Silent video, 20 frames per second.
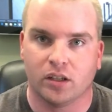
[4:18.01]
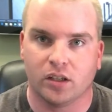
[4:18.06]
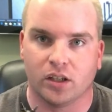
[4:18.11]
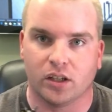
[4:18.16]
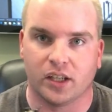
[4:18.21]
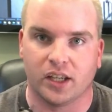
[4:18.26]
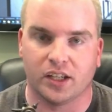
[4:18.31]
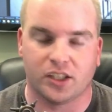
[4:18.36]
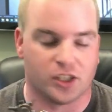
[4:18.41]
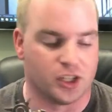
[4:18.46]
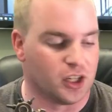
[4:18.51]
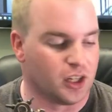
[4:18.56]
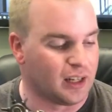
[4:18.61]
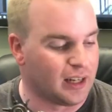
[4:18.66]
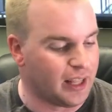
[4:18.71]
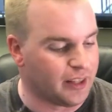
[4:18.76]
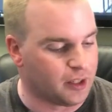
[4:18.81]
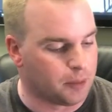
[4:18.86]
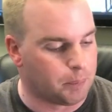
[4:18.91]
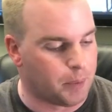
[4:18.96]
you get your
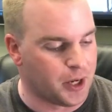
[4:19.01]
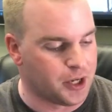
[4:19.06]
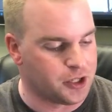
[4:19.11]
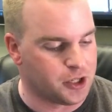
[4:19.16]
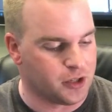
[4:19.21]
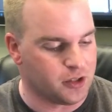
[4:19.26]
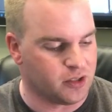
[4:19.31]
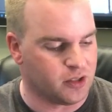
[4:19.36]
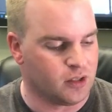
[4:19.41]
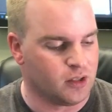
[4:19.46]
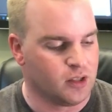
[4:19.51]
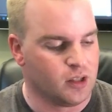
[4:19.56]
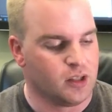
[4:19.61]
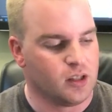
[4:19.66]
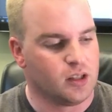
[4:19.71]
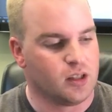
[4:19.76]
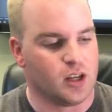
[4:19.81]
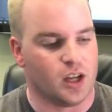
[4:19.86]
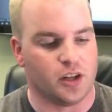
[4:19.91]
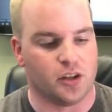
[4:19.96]
leather punchers,
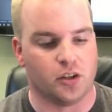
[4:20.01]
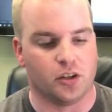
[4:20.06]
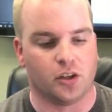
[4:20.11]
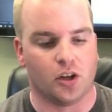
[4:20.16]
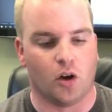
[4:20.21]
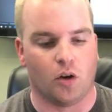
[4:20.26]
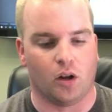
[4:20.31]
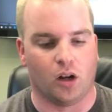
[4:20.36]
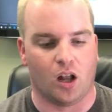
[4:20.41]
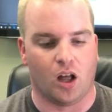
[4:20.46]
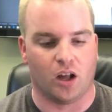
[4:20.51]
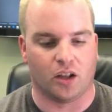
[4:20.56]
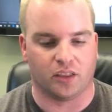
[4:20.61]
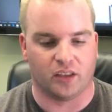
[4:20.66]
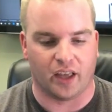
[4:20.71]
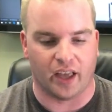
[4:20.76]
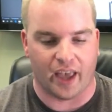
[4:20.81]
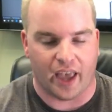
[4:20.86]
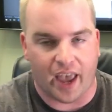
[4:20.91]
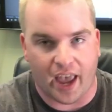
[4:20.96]
and you'd go along
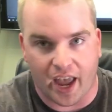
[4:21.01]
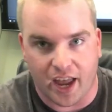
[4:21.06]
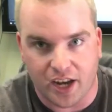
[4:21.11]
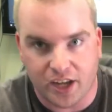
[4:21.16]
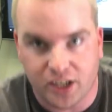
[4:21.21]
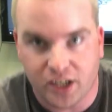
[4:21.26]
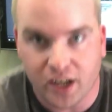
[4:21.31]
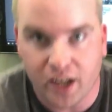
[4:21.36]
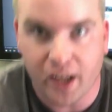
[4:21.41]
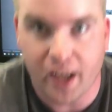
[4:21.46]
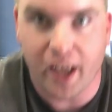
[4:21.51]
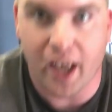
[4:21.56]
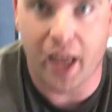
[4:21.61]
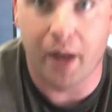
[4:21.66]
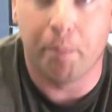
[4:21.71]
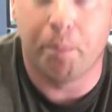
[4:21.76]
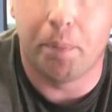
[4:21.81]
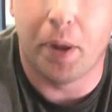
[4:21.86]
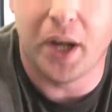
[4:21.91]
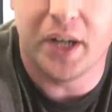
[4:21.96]
the edge
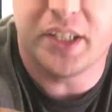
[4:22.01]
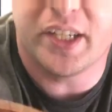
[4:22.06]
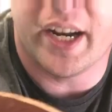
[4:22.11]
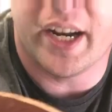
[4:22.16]
and punch